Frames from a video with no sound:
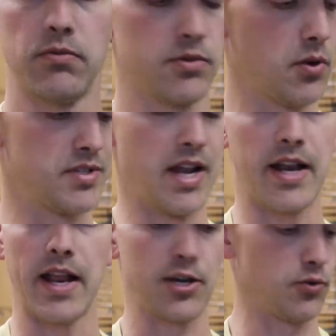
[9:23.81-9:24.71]
so it's
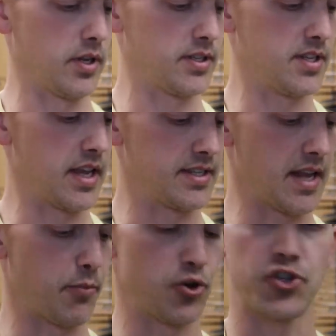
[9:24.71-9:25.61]
not actually a, a,
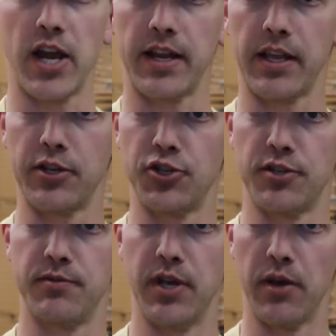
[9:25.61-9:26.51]
separate shank that can
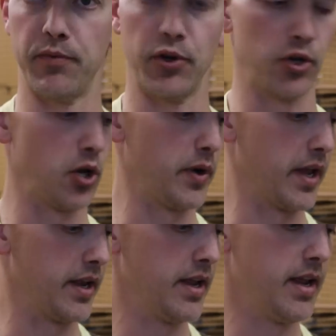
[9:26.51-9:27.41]
just, you know, you can glue
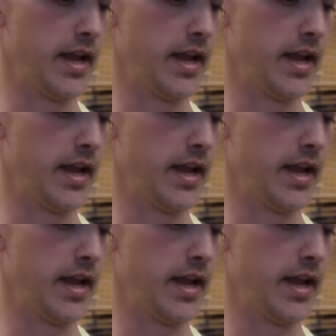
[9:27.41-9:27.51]
in.